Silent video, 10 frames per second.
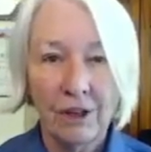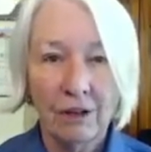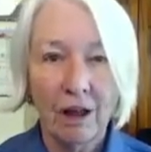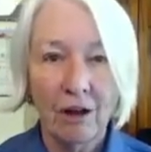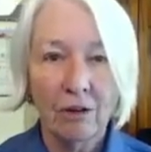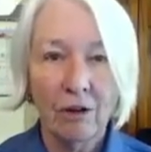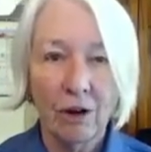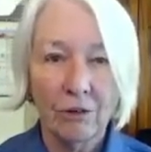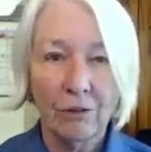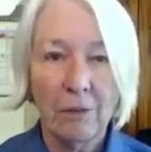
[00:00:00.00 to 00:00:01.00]
a fetal
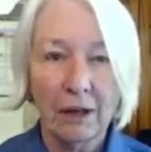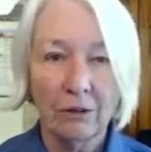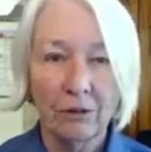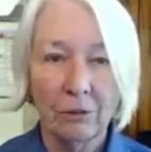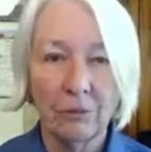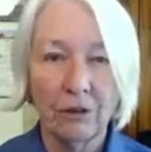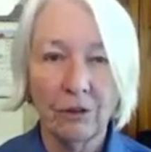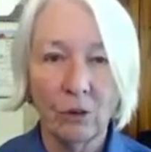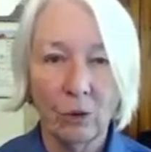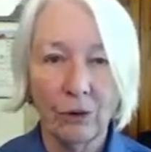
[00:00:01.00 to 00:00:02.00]
alcohol spectrum
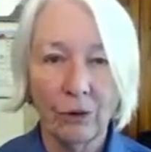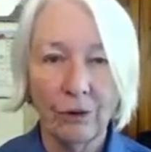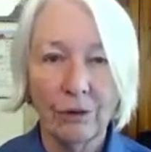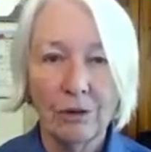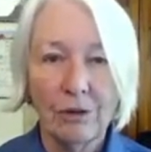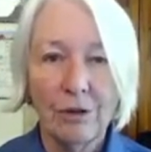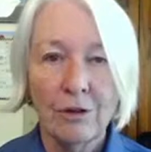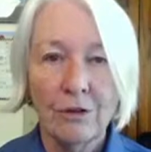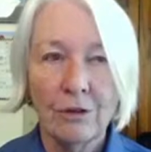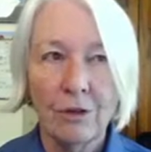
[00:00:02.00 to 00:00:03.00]
disorder.
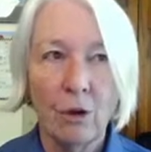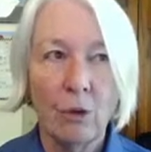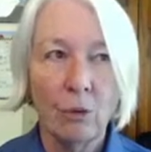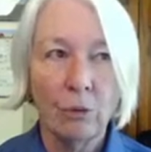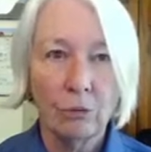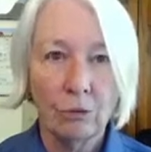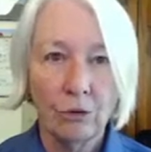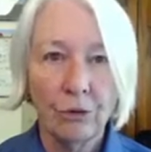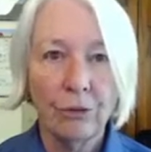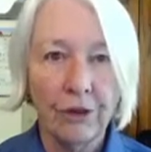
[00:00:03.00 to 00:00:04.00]
So
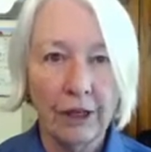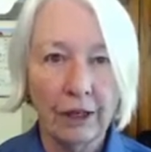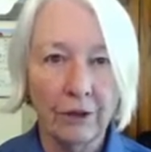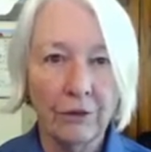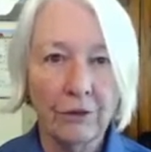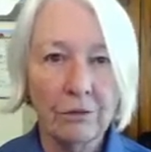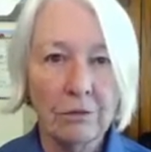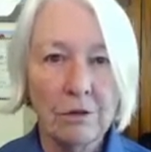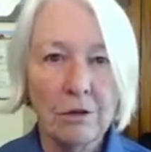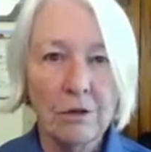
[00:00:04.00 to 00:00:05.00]
2
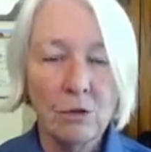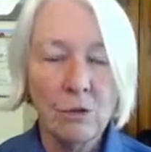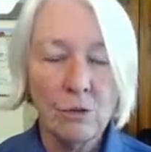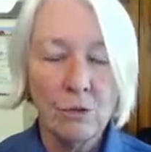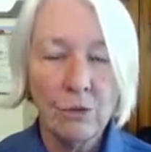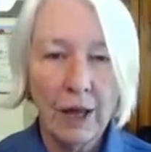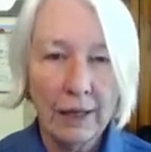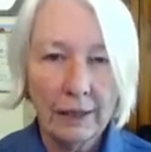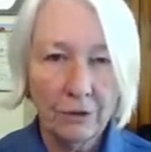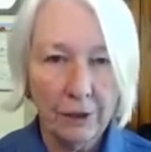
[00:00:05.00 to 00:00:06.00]
things.
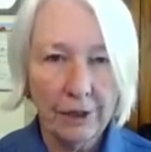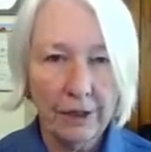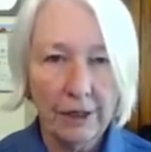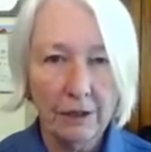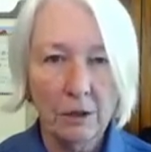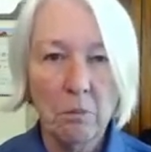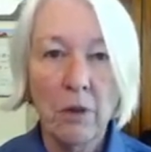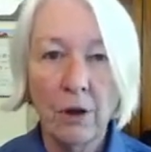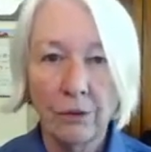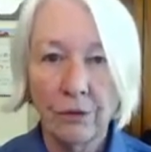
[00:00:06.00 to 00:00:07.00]
Any drinking
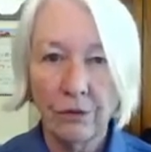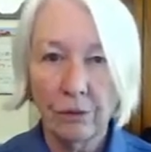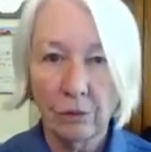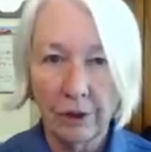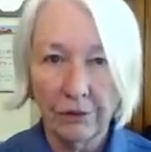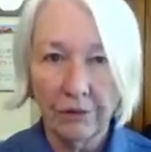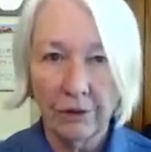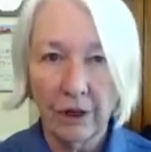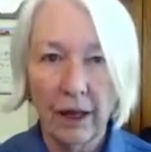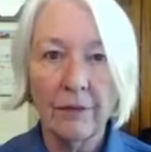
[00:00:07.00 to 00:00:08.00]
poses a
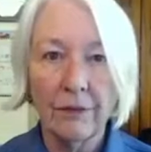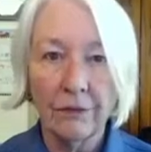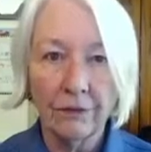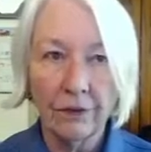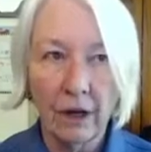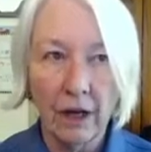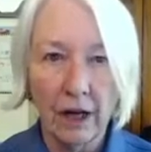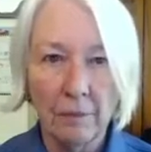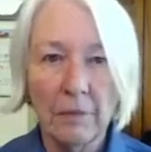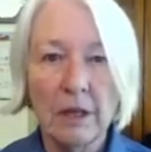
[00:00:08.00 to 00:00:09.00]
risk at this
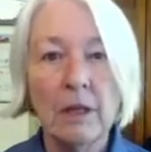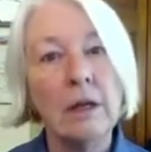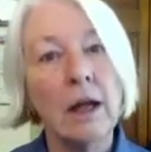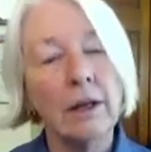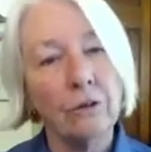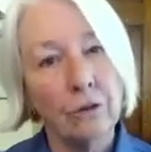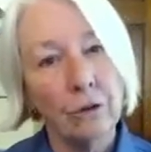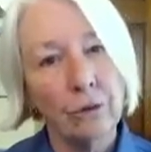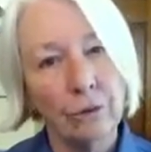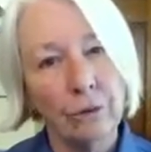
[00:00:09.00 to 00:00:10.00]
time, and
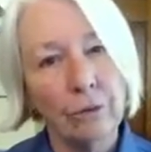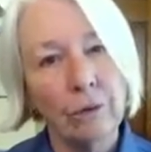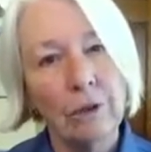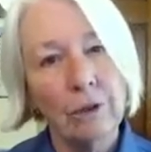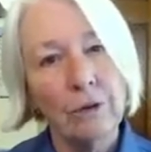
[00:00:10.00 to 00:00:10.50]
2,